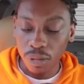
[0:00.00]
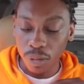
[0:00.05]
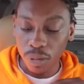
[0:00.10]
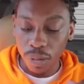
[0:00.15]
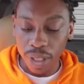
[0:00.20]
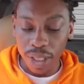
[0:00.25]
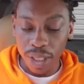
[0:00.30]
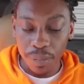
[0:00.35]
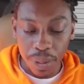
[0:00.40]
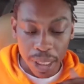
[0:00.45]

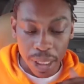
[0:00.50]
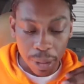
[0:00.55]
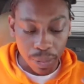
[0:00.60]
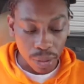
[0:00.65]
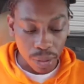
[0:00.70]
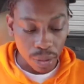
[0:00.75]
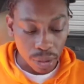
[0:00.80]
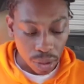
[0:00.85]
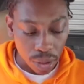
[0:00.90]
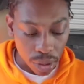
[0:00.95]
rid
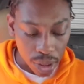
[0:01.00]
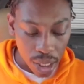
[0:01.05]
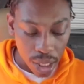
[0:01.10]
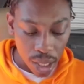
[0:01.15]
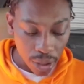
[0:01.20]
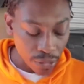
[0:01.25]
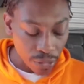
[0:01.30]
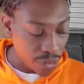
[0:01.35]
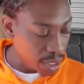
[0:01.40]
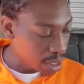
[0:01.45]
people
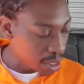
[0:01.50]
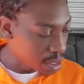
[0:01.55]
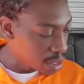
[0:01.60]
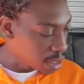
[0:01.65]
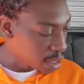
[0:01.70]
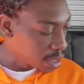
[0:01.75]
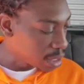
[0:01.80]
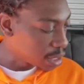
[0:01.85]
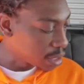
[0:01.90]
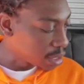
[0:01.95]
of
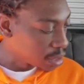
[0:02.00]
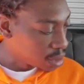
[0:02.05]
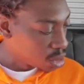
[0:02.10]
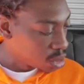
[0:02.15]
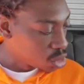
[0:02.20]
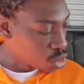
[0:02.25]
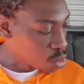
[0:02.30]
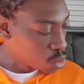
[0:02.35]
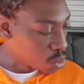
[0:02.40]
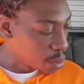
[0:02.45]
these
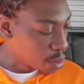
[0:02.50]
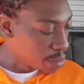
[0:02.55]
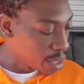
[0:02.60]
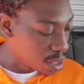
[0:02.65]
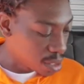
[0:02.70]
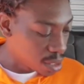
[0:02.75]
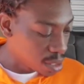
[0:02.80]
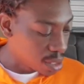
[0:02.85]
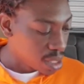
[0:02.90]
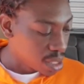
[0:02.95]

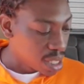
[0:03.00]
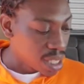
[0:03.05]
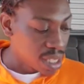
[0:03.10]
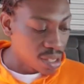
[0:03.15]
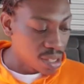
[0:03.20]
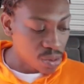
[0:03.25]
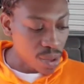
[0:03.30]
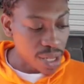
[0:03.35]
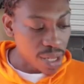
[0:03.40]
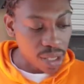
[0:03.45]
torments.
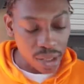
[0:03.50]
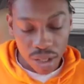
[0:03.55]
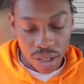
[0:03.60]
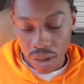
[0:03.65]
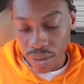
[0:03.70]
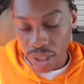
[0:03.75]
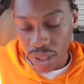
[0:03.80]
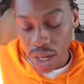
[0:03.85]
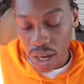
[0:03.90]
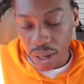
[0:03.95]
That's why they're
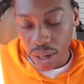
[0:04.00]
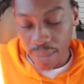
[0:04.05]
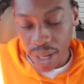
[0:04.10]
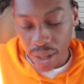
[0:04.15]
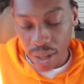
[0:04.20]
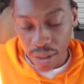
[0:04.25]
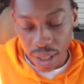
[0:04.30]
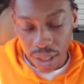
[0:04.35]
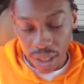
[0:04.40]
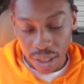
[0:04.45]
always talking
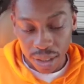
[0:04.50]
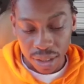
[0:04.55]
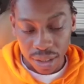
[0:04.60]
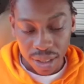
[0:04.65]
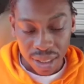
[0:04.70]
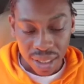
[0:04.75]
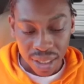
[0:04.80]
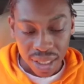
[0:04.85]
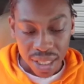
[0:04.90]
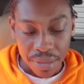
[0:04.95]
about
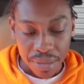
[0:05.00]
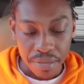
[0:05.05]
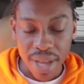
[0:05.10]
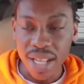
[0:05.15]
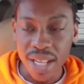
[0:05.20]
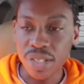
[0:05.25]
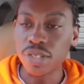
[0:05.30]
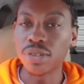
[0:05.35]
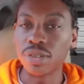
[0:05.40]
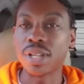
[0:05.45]

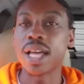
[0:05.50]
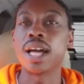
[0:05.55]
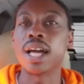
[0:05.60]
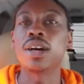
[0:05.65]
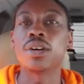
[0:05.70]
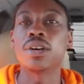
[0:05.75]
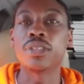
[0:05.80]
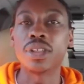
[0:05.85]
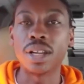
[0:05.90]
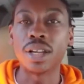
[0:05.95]
mental
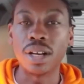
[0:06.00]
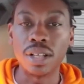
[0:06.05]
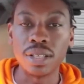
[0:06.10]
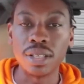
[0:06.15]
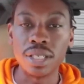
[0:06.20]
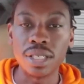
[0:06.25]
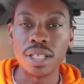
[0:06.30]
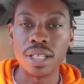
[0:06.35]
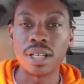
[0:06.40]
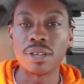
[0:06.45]
health and all
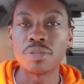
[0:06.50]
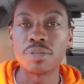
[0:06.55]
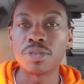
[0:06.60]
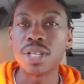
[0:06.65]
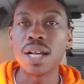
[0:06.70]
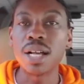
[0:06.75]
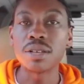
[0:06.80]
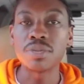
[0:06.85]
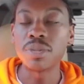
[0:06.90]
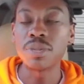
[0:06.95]
this stuff.
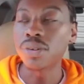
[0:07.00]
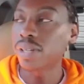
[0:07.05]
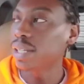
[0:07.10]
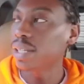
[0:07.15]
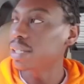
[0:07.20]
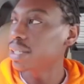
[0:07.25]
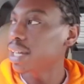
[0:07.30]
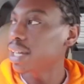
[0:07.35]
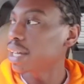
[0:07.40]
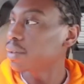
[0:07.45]
Stop smoking
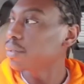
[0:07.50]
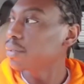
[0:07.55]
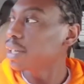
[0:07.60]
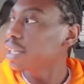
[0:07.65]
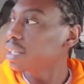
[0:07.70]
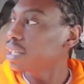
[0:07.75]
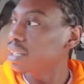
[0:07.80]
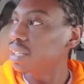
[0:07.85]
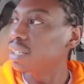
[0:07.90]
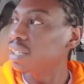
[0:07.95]
the dang
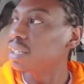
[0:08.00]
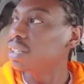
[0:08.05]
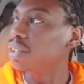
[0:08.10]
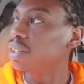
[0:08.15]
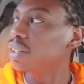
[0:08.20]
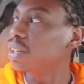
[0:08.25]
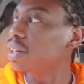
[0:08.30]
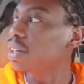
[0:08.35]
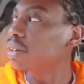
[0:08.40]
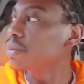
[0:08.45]
weed,
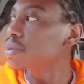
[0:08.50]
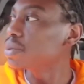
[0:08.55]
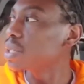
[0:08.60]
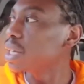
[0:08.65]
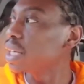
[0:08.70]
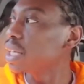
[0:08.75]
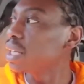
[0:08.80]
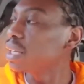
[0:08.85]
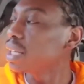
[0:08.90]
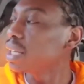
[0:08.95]
you know what I'm
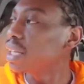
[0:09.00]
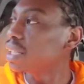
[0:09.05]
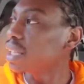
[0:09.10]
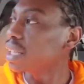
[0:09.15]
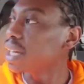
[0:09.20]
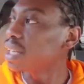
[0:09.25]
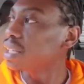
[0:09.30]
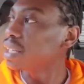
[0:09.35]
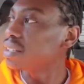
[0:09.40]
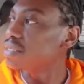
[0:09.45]
saying? And
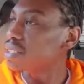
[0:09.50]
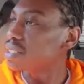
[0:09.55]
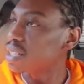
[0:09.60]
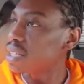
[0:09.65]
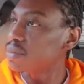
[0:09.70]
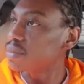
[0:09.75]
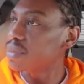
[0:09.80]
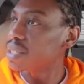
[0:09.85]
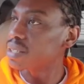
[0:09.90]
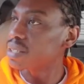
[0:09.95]
letting these
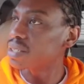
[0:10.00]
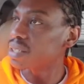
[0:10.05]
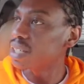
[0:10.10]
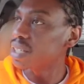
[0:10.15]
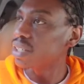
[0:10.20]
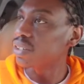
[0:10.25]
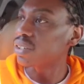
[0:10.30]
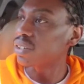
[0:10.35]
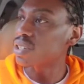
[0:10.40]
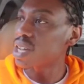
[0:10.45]
demons
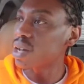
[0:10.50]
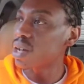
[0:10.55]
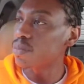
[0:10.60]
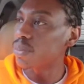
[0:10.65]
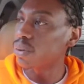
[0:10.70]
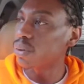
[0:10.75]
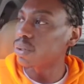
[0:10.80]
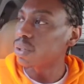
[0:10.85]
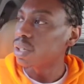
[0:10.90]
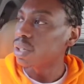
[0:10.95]
in your
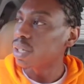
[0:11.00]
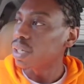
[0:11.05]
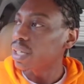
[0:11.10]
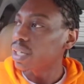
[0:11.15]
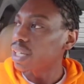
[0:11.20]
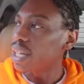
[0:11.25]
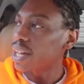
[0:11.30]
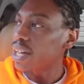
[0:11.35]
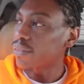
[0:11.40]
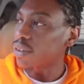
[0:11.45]
temple
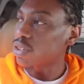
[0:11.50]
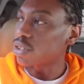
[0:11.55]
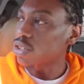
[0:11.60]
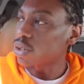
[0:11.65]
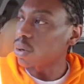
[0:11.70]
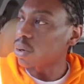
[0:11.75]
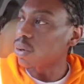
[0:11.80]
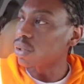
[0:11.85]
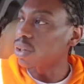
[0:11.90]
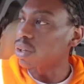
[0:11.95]
have
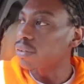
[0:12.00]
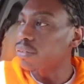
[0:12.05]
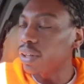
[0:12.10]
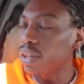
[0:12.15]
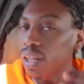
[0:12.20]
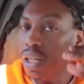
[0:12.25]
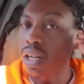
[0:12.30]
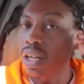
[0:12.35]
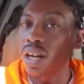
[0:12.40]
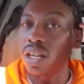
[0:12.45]
control over
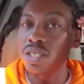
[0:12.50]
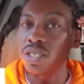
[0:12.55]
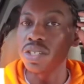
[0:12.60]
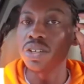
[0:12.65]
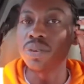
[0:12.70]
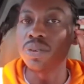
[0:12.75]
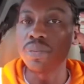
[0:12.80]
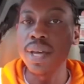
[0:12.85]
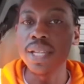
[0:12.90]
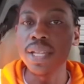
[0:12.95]
you and
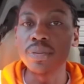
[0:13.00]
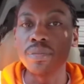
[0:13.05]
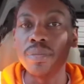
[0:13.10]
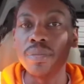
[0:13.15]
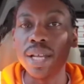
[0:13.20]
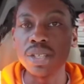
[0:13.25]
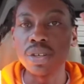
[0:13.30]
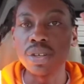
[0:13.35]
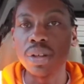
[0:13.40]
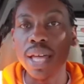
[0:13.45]
causing you
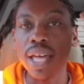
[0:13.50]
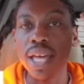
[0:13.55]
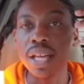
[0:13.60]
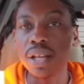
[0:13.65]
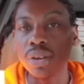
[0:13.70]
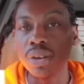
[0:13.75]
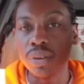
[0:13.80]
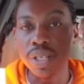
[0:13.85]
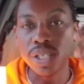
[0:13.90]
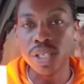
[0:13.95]
mental
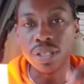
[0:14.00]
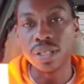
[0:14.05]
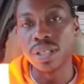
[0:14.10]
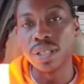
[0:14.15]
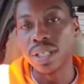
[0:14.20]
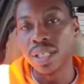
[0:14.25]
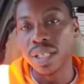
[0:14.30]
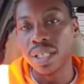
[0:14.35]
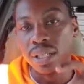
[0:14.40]
anguish